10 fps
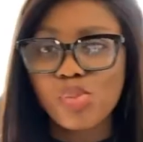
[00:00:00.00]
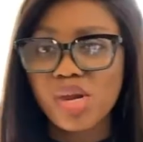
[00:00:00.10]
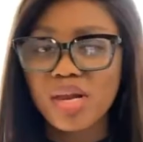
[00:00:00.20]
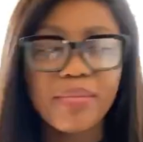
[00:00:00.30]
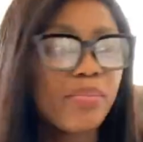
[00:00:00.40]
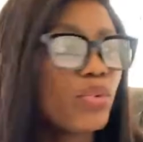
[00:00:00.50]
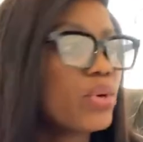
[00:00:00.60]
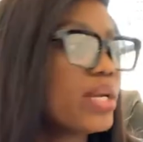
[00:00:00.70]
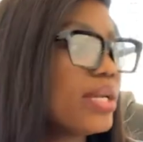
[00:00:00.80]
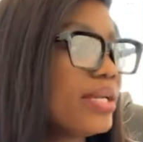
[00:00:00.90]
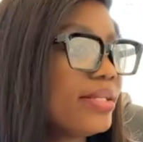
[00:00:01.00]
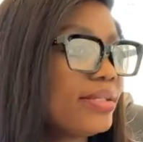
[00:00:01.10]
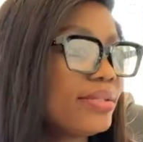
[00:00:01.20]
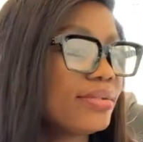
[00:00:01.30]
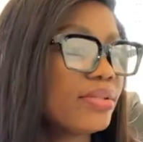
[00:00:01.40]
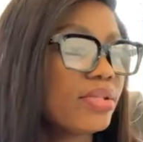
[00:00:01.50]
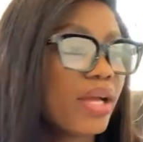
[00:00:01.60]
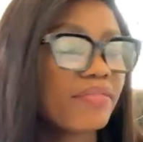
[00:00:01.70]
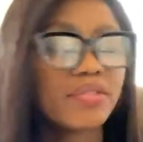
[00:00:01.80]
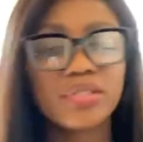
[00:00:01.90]
Good morning, good
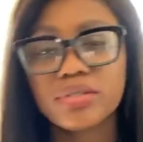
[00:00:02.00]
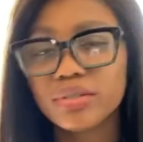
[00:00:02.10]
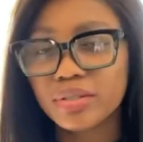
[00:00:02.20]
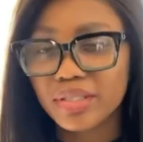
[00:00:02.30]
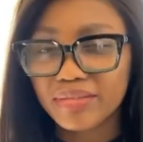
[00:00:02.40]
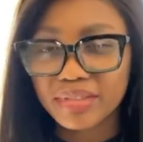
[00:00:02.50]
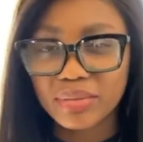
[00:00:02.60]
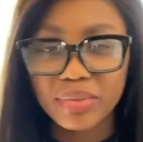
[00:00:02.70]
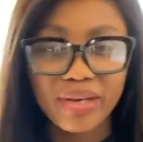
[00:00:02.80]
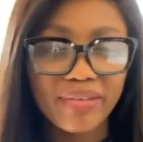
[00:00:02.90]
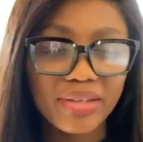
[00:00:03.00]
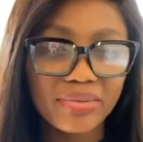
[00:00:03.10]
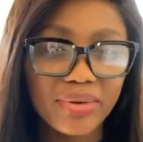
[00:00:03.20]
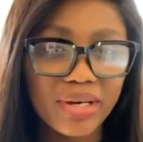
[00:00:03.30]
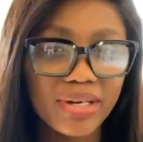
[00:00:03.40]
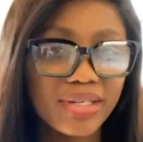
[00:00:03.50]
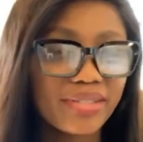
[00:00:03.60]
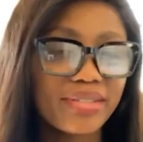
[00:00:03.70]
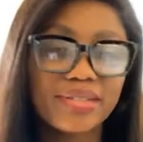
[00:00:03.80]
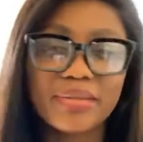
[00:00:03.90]
afternoon, good evening, wherever you are.
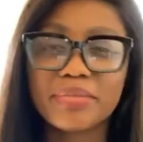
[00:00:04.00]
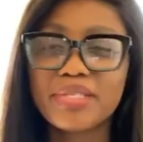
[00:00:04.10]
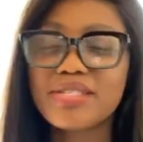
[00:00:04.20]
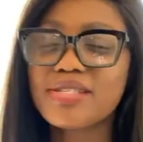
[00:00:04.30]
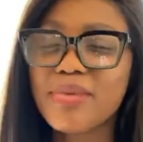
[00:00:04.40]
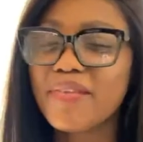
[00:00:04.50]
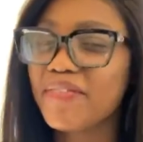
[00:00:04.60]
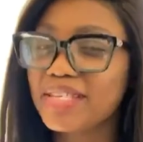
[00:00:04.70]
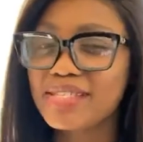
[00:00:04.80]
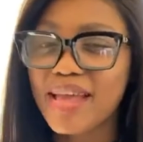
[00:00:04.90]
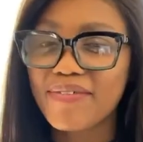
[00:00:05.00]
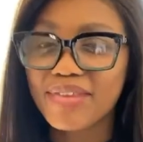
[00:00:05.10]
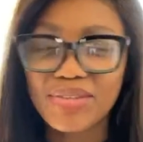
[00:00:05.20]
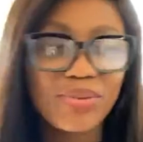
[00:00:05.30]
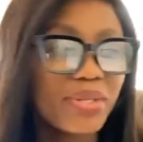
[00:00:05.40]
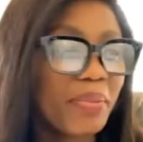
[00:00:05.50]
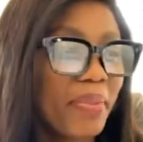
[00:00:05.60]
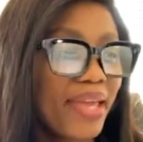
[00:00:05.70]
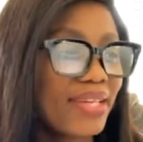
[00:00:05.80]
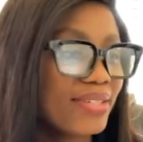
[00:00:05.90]
This is my first live video on the
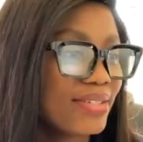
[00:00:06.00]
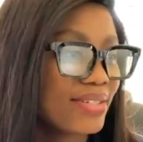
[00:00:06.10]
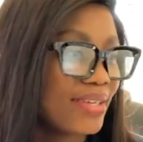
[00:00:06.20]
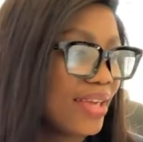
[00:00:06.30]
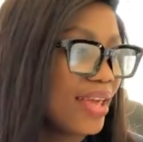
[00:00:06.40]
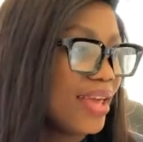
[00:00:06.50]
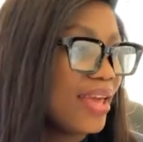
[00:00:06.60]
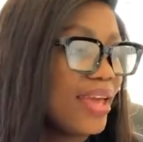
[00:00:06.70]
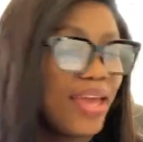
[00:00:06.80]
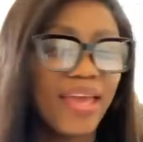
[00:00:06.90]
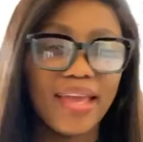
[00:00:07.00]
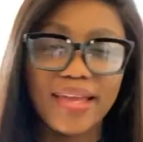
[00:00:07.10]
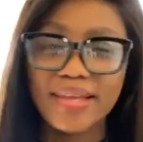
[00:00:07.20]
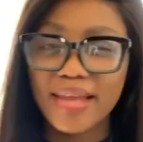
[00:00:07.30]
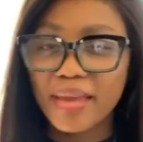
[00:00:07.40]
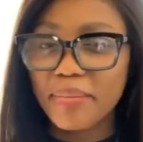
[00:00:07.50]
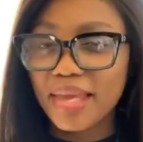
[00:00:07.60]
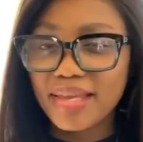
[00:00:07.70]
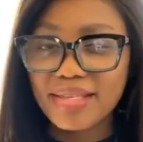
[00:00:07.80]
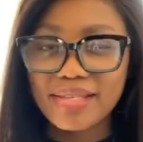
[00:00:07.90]
page, and I am
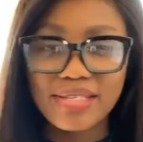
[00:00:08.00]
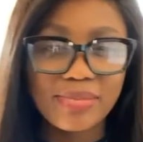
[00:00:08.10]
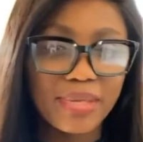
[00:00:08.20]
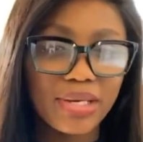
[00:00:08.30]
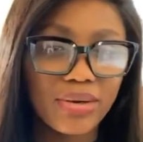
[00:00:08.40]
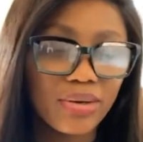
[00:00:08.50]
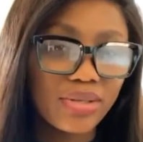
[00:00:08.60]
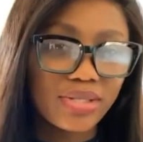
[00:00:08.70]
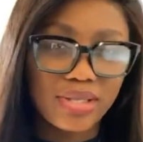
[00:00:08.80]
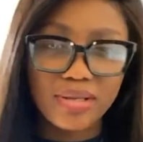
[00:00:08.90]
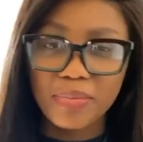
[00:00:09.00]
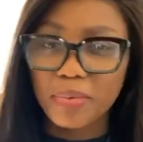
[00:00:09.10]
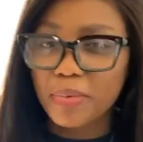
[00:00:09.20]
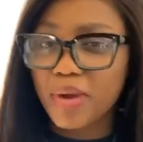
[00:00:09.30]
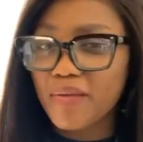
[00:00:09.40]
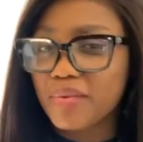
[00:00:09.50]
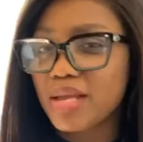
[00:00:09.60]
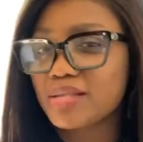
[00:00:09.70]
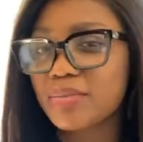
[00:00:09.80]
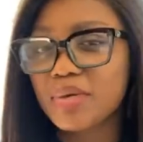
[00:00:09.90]
making this because a lot of people have been
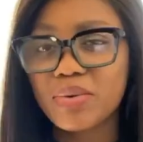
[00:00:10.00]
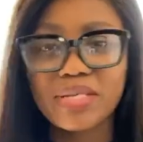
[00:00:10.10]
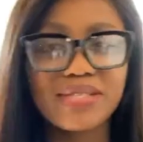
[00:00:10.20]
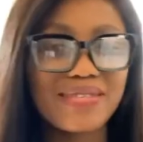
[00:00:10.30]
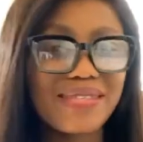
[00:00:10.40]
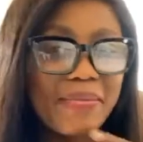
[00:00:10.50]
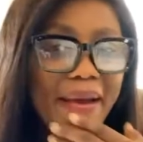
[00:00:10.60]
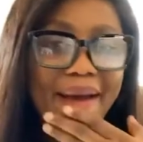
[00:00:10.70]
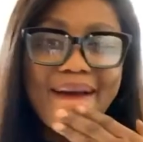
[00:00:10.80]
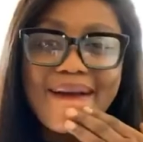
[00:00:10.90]
asking me questions about